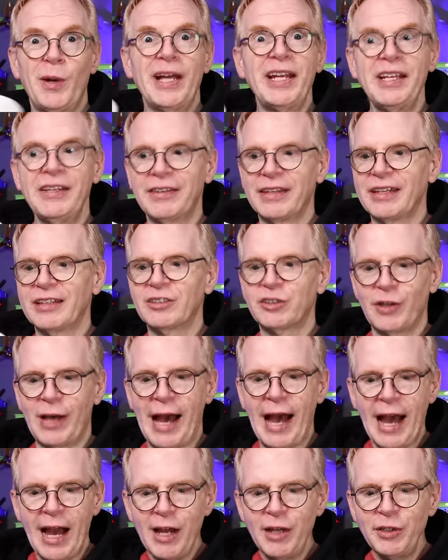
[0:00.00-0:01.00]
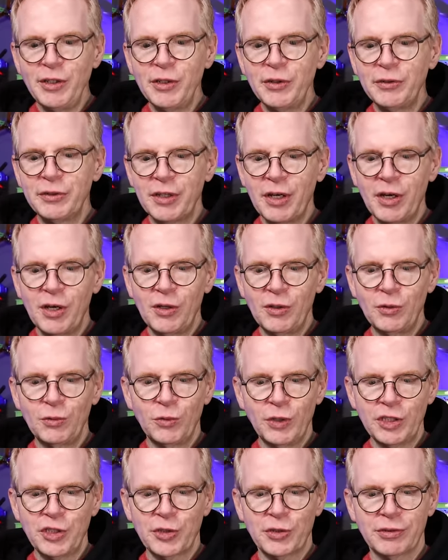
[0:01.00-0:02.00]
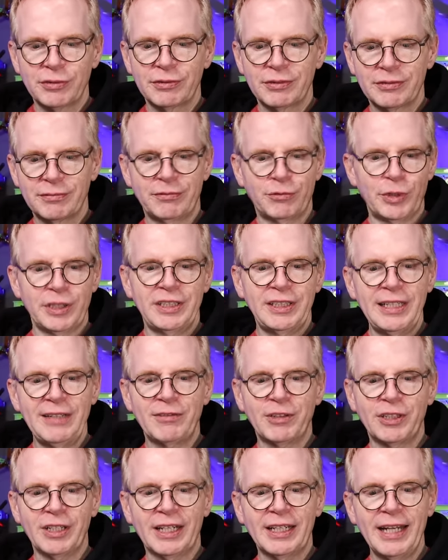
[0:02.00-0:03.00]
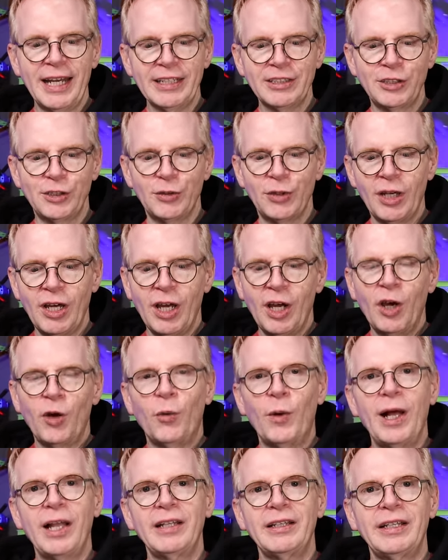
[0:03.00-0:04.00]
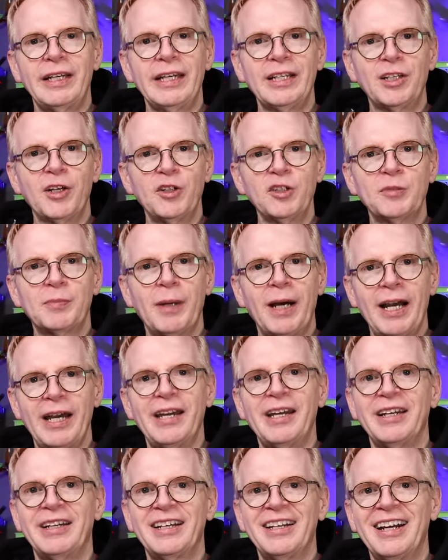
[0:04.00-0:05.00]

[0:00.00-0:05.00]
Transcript: anything. So how do you know which receiver to connect to? Well, it goes by